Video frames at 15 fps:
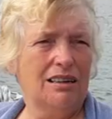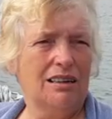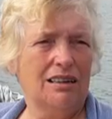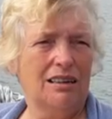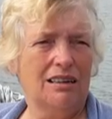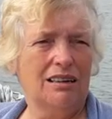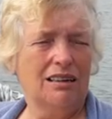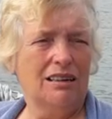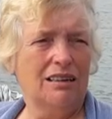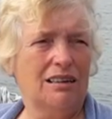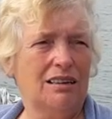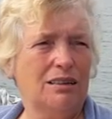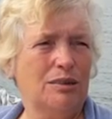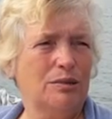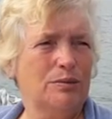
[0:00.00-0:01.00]

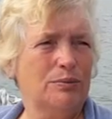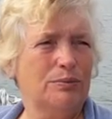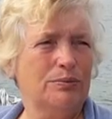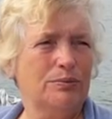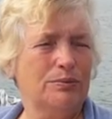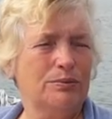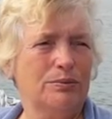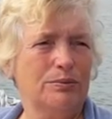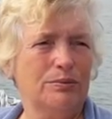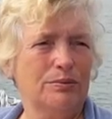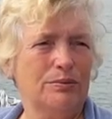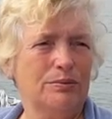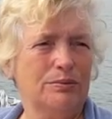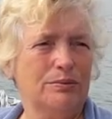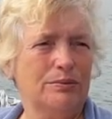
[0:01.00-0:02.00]

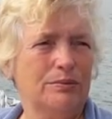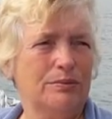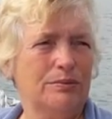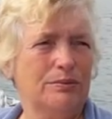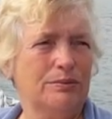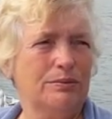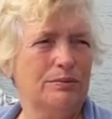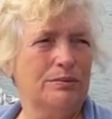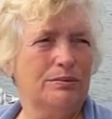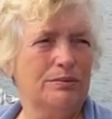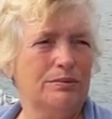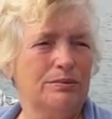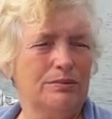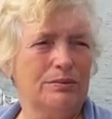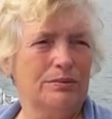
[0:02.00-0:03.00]

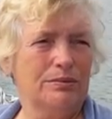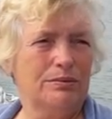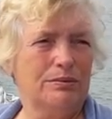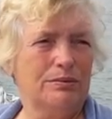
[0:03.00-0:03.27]
(not speaking)